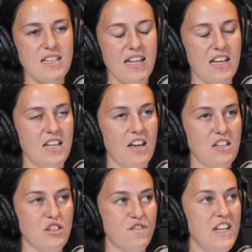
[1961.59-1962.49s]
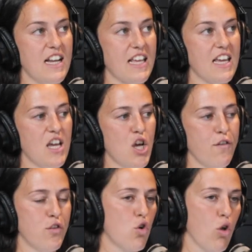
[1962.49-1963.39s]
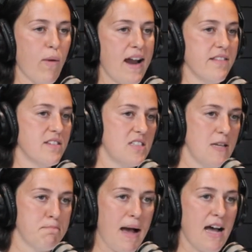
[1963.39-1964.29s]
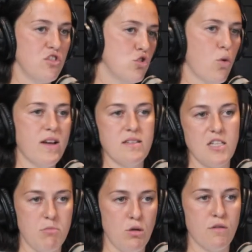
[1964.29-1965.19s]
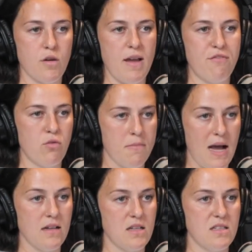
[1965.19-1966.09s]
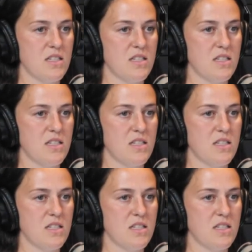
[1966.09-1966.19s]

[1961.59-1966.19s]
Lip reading: And I just feel like if you're all wearing the same badge, you're all wearing the same uniform, everyone matters.